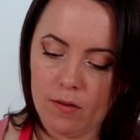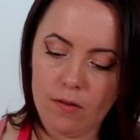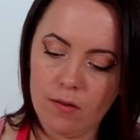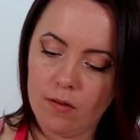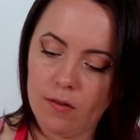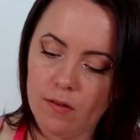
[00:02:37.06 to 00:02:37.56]

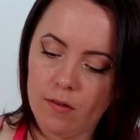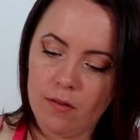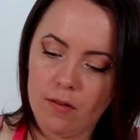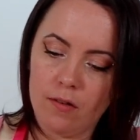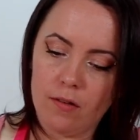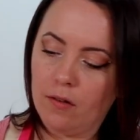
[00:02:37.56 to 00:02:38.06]

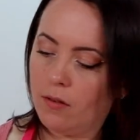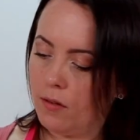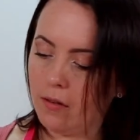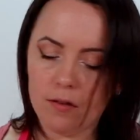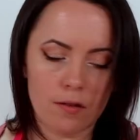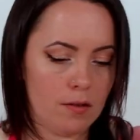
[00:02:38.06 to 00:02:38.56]

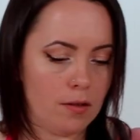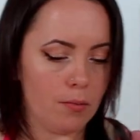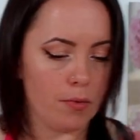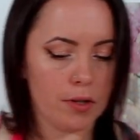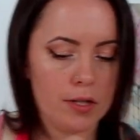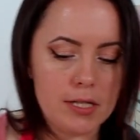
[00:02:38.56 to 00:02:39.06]

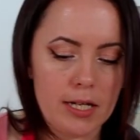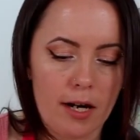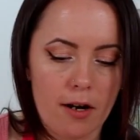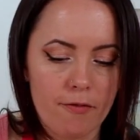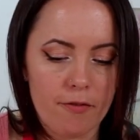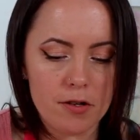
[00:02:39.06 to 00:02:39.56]
And we're gonna
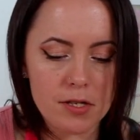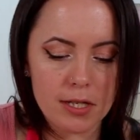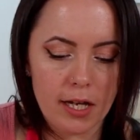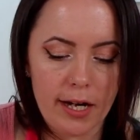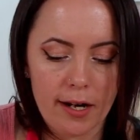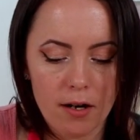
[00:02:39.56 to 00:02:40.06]
take our
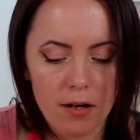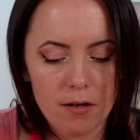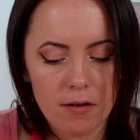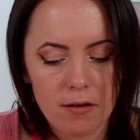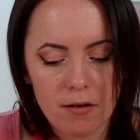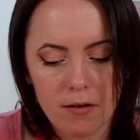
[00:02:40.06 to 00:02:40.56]
first layer,
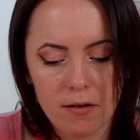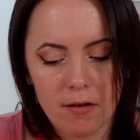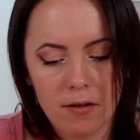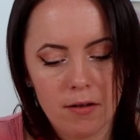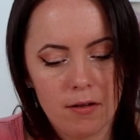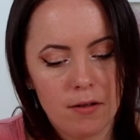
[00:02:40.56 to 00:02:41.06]

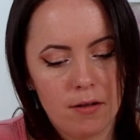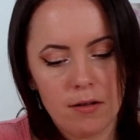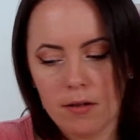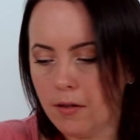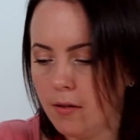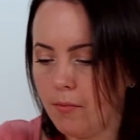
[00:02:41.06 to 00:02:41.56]

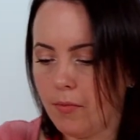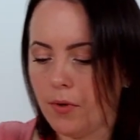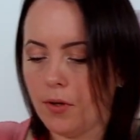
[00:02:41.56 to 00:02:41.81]
I'm